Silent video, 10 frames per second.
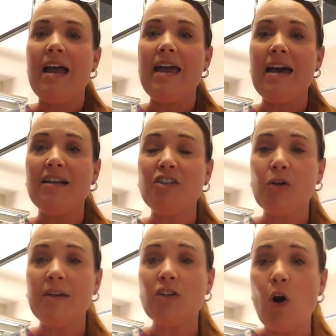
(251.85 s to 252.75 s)
And
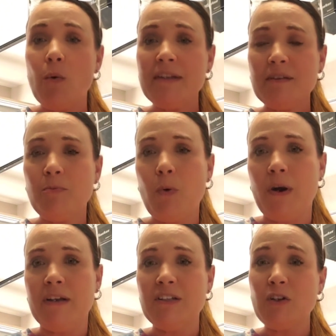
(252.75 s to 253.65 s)
so it's always
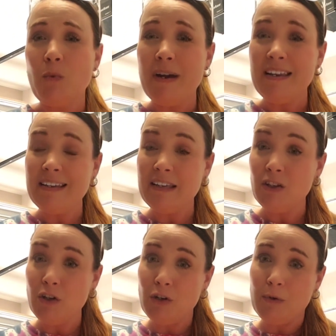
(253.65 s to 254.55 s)
important. So what can
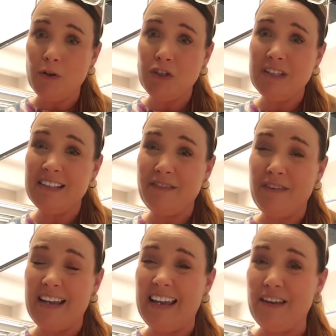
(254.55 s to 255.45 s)
kill your roaches
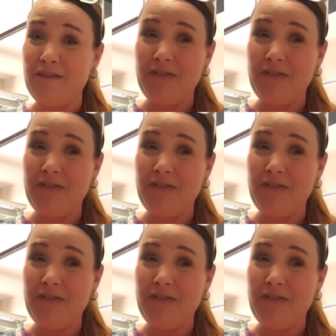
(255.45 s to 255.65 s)
if